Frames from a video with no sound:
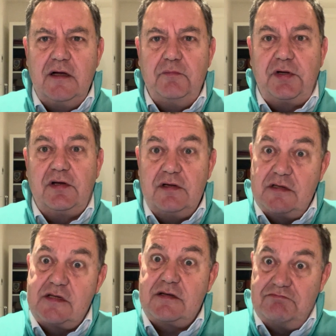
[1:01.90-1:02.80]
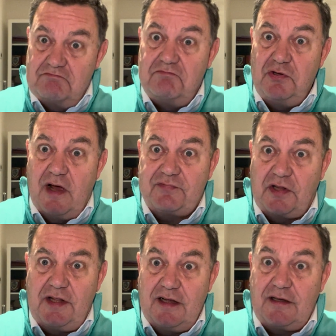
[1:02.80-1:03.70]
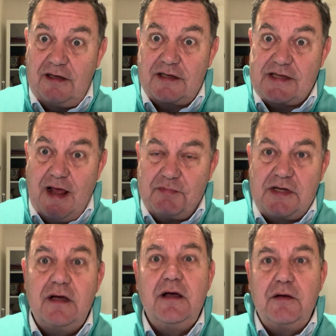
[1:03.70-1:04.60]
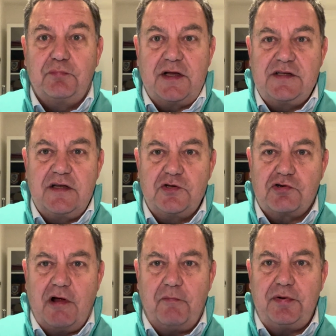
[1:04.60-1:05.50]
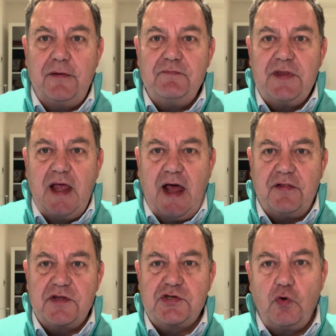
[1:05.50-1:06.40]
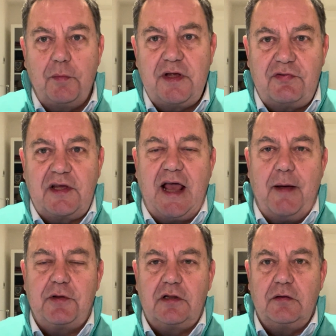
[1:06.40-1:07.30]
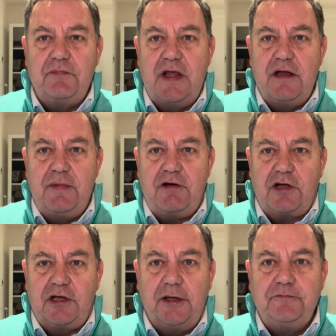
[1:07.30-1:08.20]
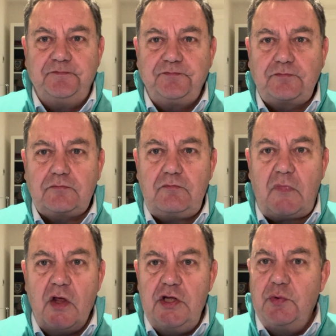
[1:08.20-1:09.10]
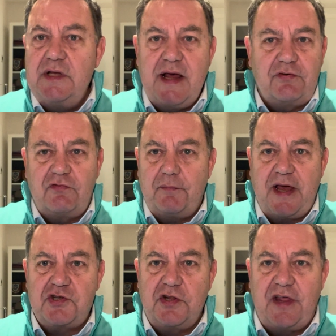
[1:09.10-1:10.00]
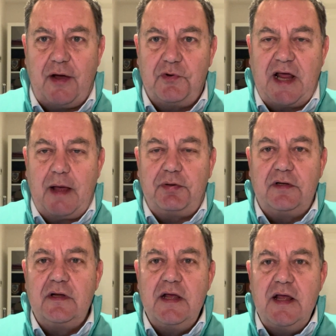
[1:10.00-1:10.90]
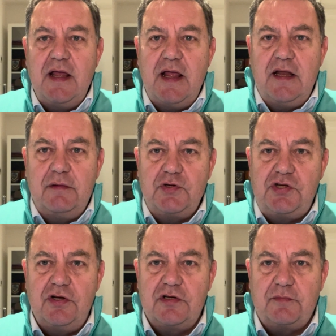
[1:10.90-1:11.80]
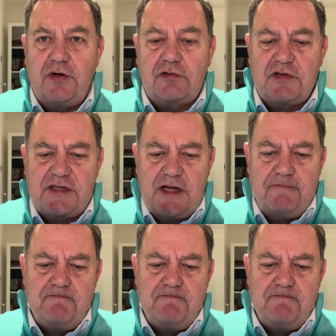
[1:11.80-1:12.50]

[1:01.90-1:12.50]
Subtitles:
because you have to think, except President Trump and the storming of the Capitol in America, you would never have imagined that would happen in a mature democracy.